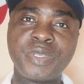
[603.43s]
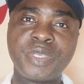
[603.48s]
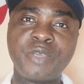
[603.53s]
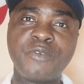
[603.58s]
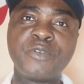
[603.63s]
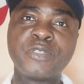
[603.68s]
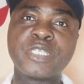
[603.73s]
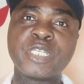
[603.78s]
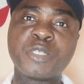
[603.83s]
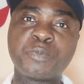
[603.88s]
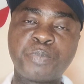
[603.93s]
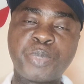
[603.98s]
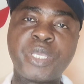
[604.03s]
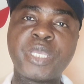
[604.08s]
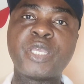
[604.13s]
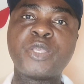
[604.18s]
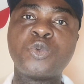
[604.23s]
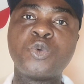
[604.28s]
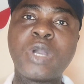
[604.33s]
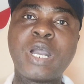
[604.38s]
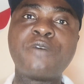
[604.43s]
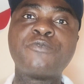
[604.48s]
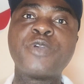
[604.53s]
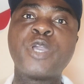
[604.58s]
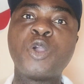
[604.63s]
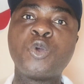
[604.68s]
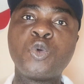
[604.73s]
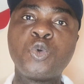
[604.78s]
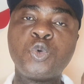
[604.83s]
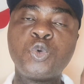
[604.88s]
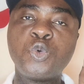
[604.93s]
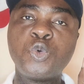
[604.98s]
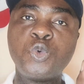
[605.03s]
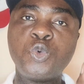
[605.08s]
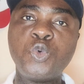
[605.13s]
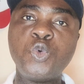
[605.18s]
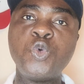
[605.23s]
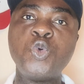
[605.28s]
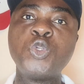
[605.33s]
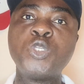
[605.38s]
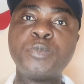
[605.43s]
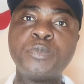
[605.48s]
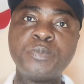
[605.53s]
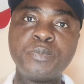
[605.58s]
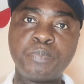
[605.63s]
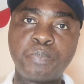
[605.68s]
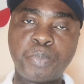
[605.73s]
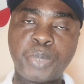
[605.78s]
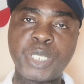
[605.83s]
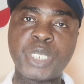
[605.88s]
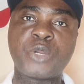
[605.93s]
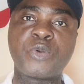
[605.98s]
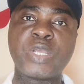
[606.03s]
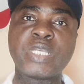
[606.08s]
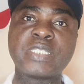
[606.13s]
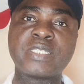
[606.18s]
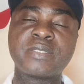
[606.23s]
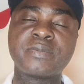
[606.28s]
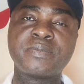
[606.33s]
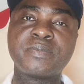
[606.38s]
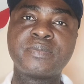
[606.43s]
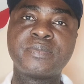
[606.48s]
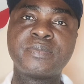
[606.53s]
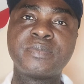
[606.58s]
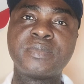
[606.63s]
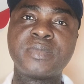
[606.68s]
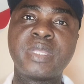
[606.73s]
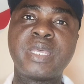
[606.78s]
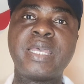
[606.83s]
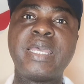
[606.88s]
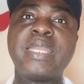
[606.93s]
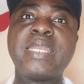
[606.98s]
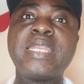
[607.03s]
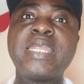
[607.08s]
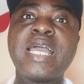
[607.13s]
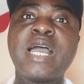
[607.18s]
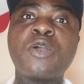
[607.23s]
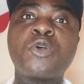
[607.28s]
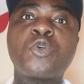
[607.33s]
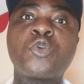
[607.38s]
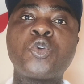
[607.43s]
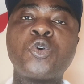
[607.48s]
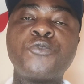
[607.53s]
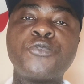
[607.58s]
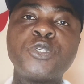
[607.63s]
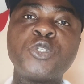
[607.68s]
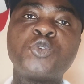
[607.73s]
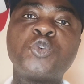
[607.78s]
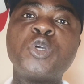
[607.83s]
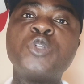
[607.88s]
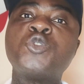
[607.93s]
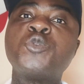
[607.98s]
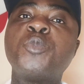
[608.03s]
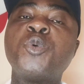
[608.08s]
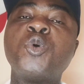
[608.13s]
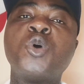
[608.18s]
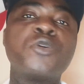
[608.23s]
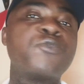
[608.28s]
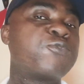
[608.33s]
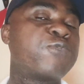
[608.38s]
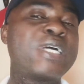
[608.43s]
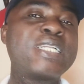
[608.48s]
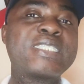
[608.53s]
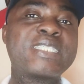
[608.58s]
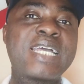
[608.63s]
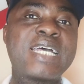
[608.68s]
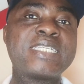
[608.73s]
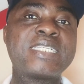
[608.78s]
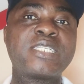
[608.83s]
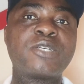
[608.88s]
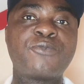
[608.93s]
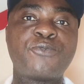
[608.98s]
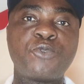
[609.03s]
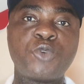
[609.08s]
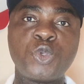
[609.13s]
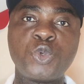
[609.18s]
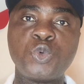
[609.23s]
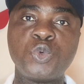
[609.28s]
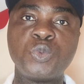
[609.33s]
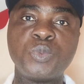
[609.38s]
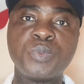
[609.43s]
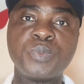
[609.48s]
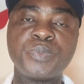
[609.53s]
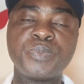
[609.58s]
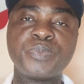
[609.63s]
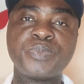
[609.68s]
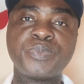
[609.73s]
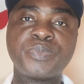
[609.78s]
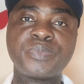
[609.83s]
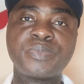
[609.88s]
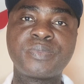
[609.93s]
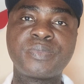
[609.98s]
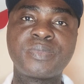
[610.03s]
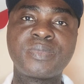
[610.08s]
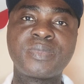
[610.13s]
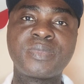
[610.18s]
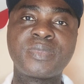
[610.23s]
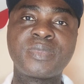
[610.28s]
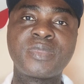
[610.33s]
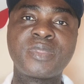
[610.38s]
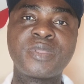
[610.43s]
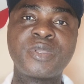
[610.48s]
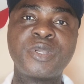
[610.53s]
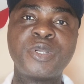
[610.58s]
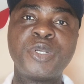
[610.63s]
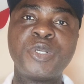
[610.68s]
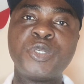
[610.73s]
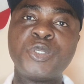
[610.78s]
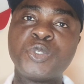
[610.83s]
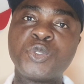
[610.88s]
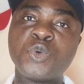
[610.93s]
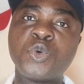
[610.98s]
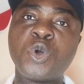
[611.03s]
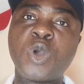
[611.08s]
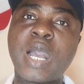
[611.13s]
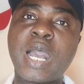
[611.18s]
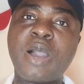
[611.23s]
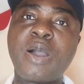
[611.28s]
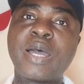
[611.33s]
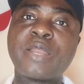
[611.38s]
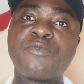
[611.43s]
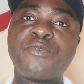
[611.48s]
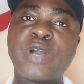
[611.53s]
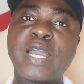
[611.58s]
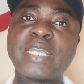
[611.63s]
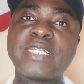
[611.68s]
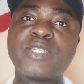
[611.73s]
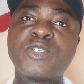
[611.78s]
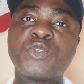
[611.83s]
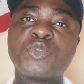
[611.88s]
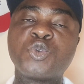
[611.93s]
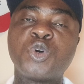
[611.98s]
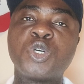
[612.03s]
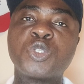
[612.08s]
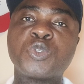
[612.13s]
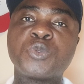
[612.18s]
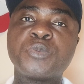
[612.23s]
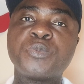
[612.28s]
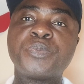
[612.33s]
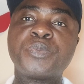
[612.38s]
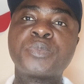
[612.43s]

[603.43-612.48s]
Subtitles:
If it is pig, you have a good pig rate, and their growth is going to be what? Fantastic for you. So our advice is what?